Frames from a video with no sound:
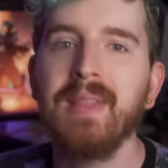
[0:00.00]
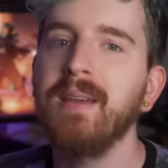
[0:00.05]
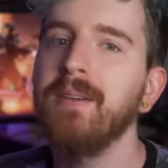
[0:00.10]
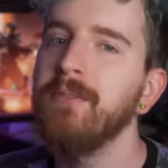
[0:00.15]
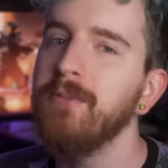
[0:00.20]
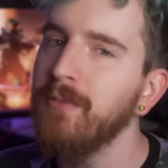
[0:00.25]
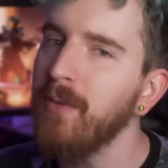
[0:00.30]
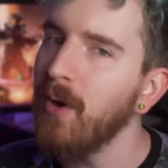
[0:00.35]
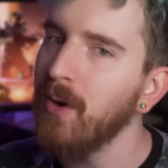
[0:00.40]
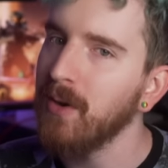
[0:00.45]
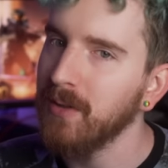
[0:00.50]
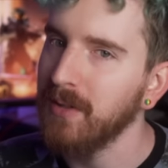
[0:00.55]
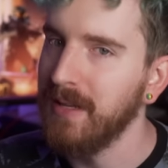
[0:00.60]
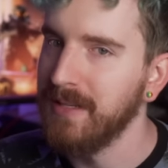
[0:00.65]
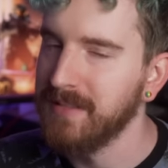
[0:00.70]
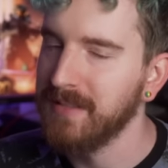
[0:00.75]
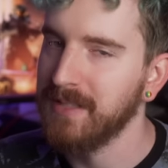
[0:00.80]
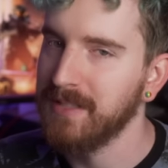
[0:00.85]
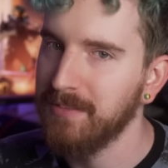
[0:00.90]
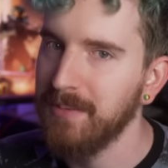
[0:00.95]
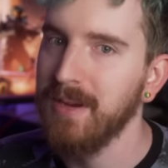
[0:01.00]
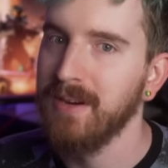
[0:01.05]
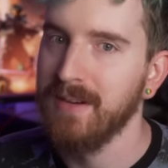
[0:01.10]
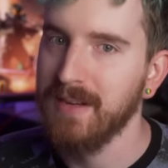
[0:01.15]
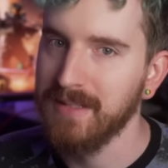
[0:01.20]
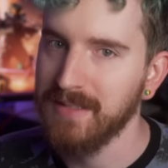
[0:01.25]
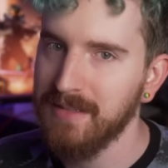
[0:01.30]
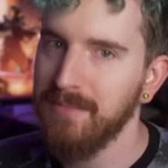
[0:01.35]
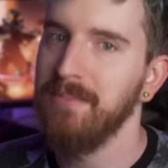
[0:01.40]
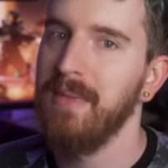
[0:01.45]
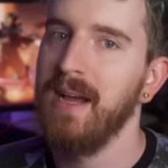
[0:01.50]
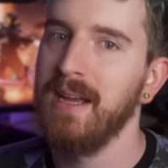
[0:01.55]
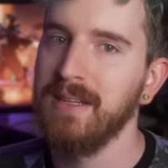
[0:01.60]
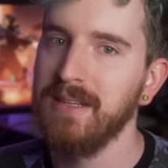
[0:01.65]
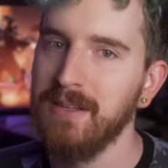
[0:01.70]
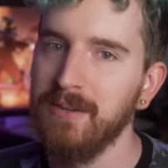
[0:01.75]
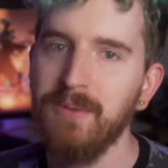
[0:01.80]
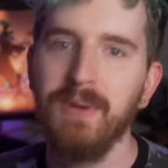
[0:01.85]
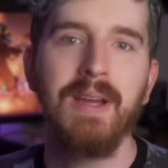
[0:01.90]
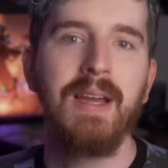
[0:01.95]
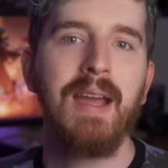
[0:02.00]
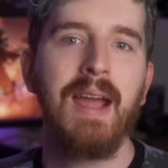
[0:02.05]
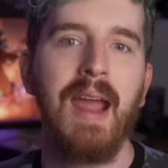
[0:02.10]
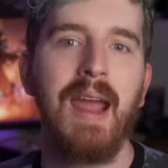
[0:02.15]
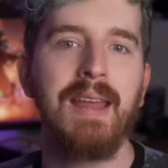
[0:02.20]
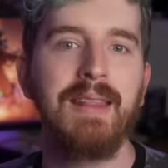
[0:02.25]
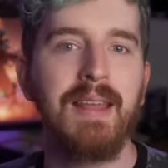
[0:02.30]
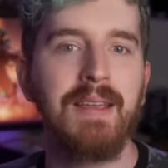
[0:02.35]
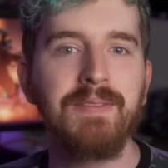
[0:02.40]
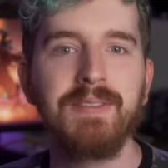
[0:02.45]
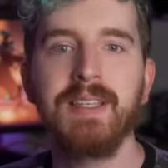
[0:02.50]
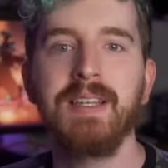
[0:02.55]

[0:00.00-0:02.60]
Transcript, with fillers: far less experience, mind you, and they've